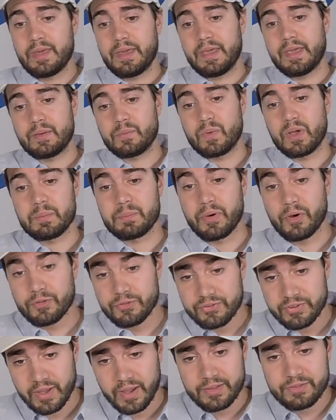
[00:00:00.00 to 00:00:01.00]
And when both
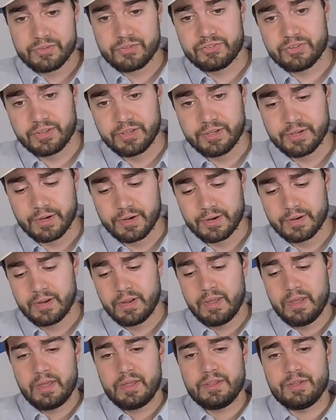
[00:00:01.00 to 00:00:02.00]
sides are secure,
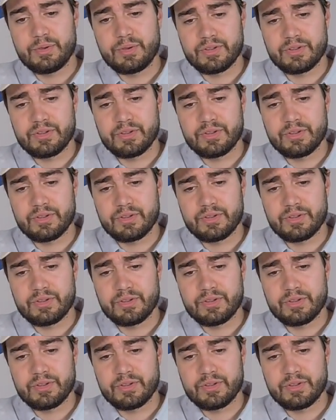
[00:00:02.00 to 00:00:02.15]
you